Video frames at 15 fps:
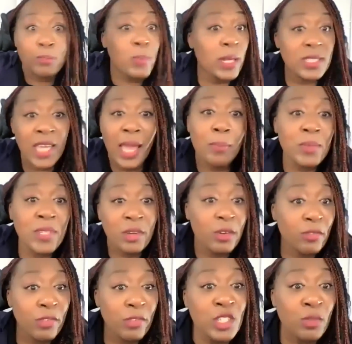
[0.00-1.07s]
them, take it to the
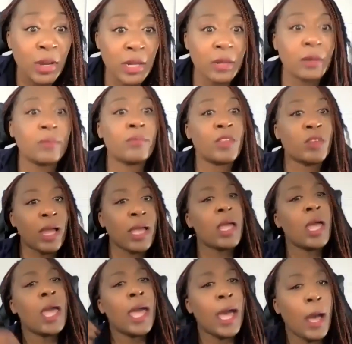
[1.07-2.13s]
refrigerator, right?
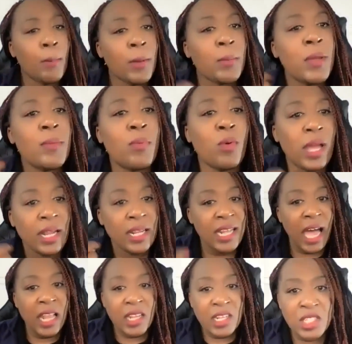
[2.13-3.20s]
Helping people
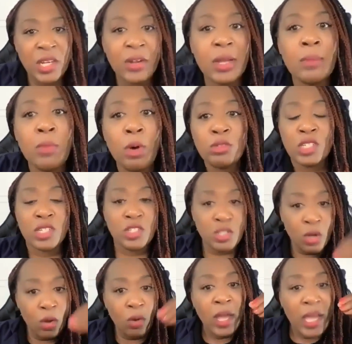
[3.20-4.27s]
acknowledge their emotions.
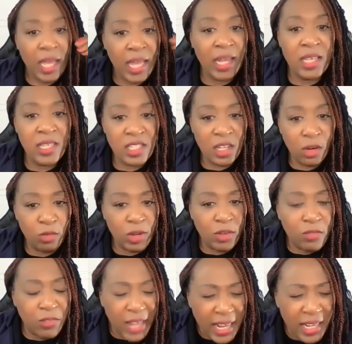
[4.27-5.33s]
So it is the
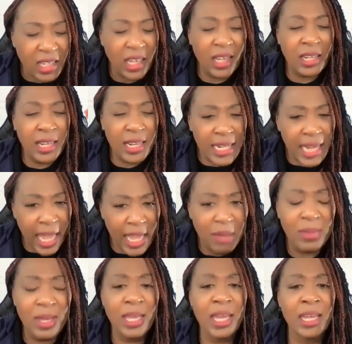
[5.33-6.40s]
reflecting, the
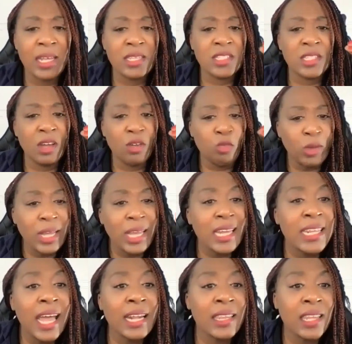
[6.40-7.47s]
naming, it is the
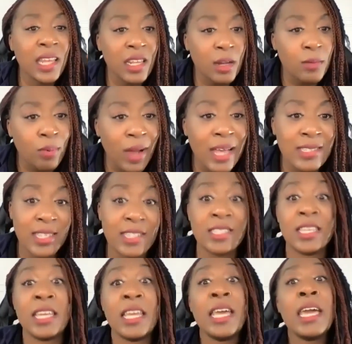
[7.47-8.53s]
reconnecting, the
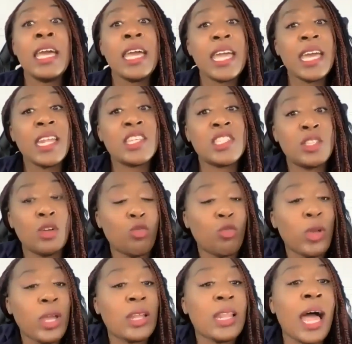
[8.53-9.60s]
processing, it is the
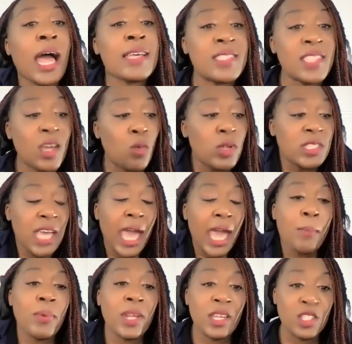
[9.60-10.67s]
realizing what's
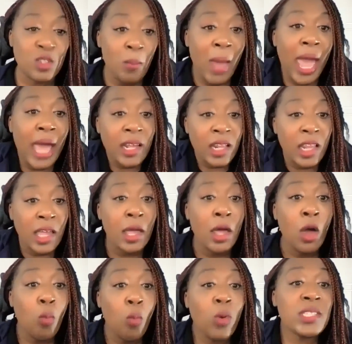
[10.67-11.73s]
happening somatically,
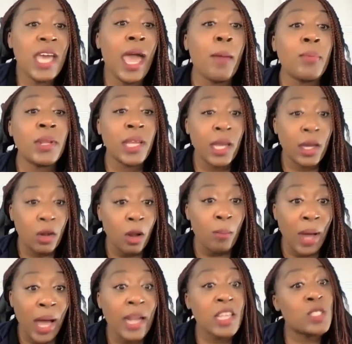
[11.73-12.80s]
what's happening in our
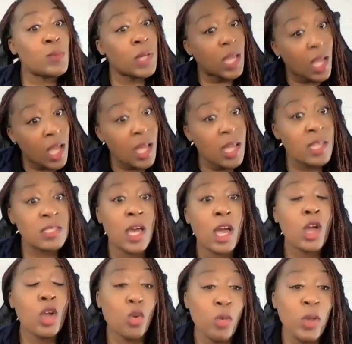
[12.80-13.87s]
bodies, because
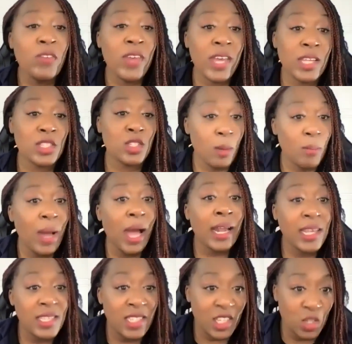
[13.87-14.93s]
grief hits our
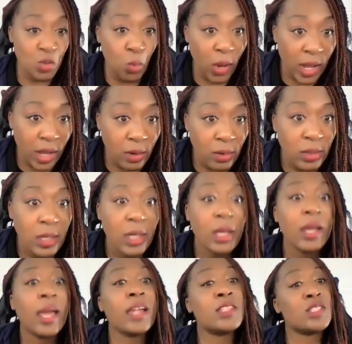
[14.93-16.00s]
bodies as well.
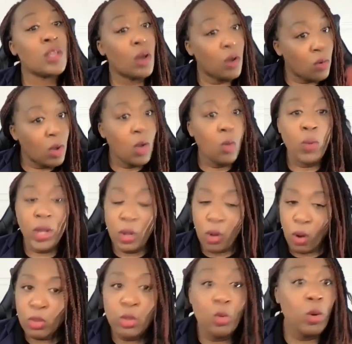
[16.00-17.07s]
And so we
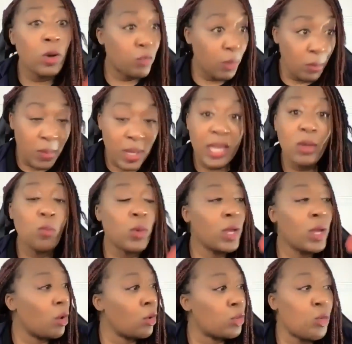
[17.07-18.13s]
go through it. For me, we
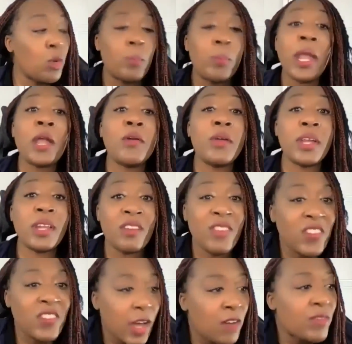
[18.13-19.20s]
go through a period
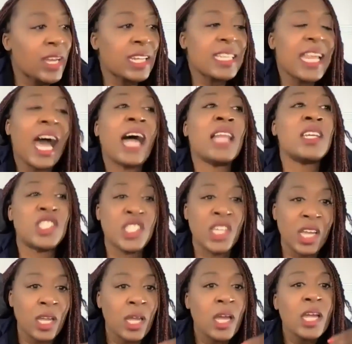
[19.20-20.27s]
of
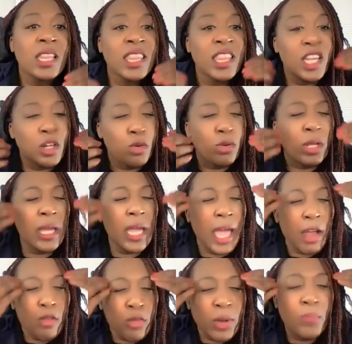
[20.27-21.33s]
acknowledging literally
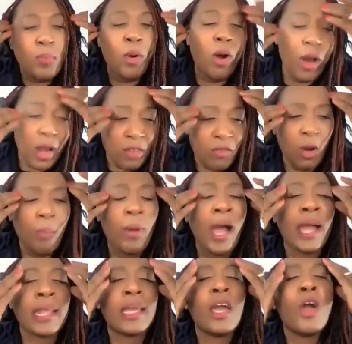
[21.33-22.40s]
every part of our
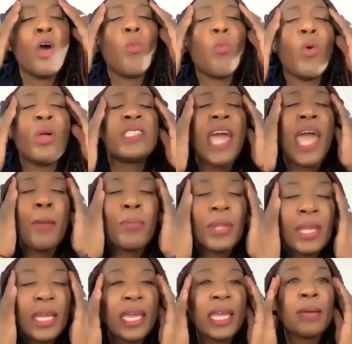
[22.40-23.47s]
body. What's
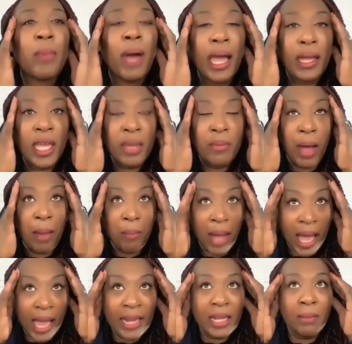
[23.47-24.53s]
happening in my
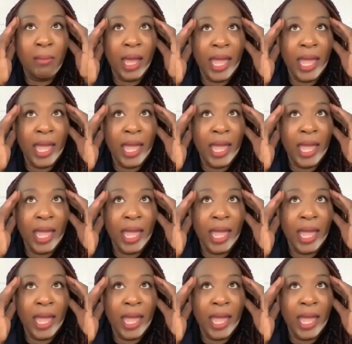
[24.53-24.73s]
mind, in my